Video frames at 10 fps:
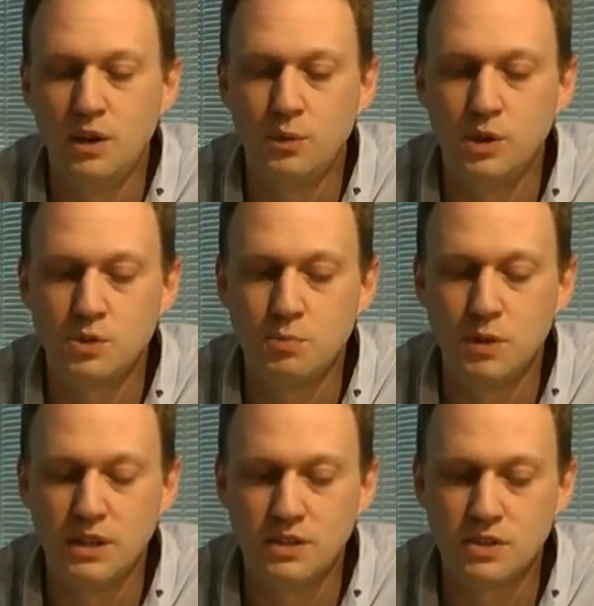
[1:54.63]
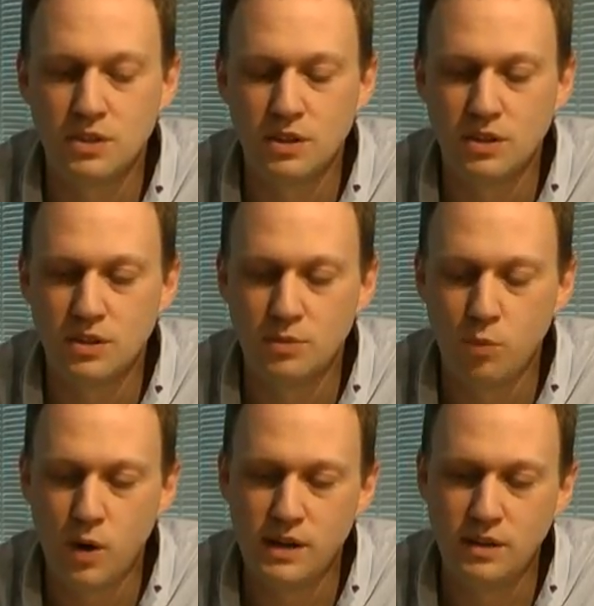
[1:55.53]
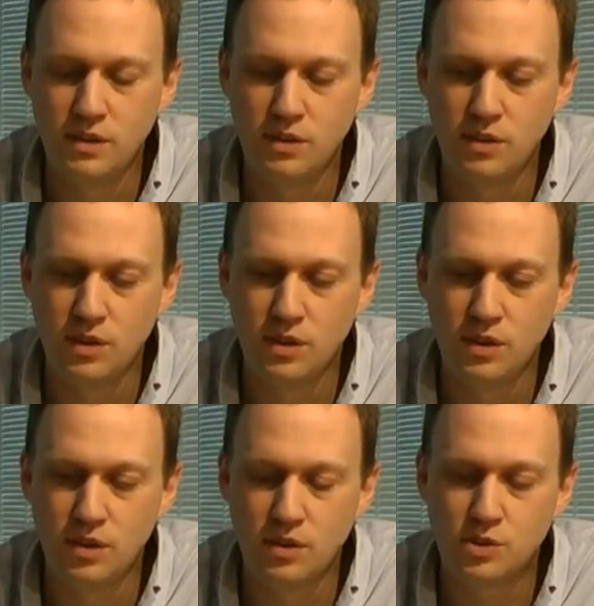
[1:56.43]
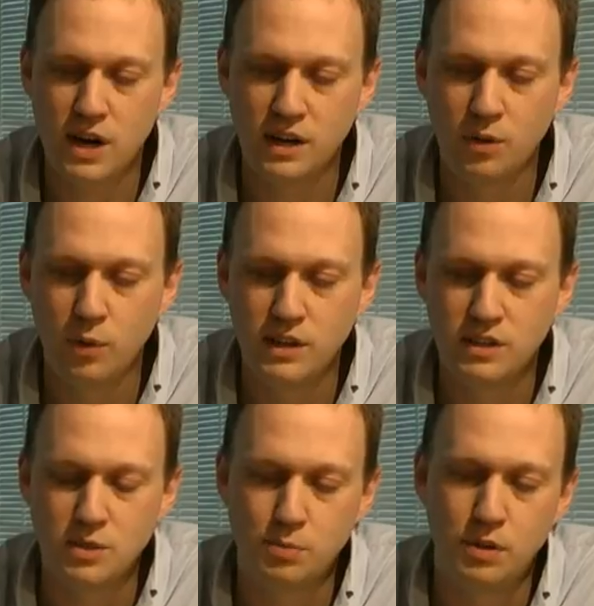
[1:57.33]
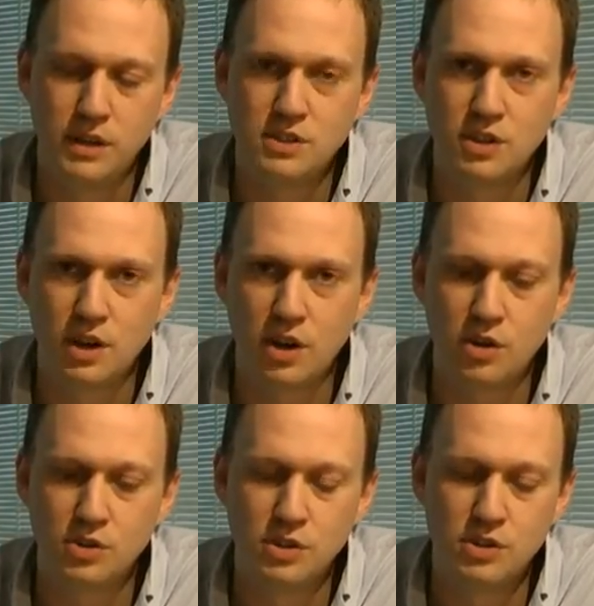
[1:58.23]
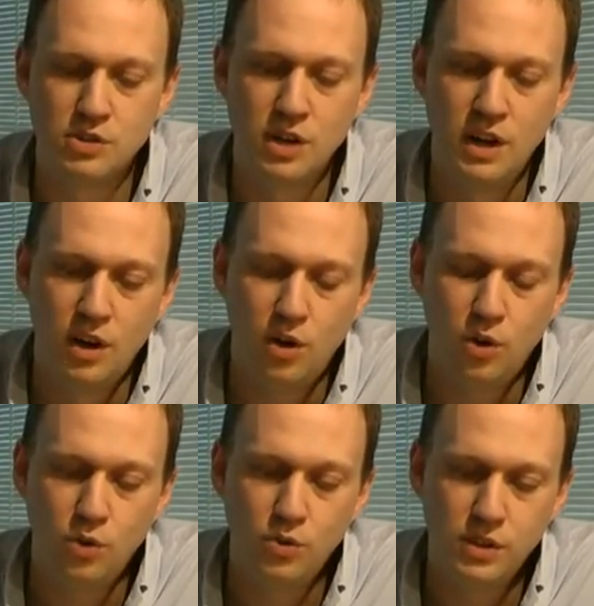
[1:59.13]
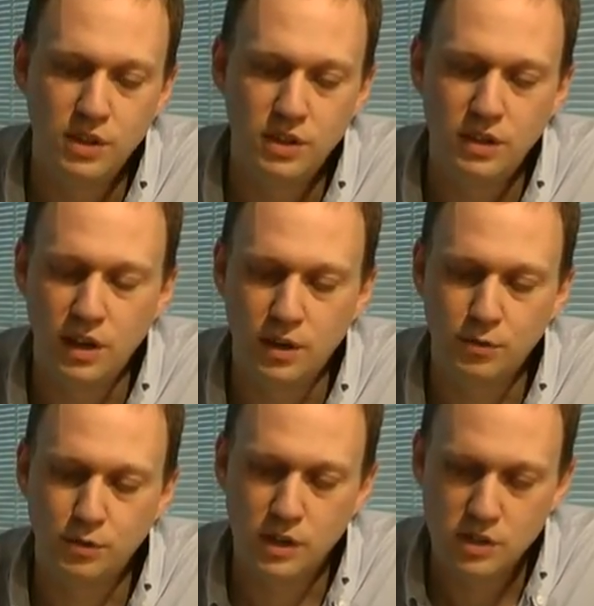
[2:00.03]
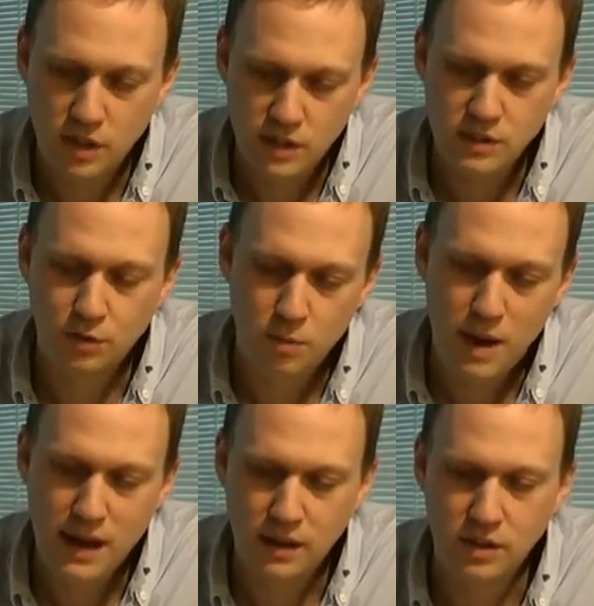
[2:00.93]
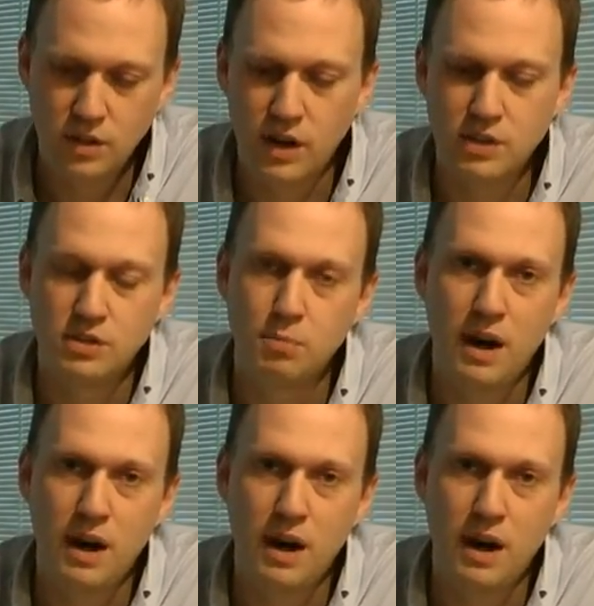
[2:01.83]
which means that when the tracking weight is applied to the cartridge, all the flux lines for the magnet are actually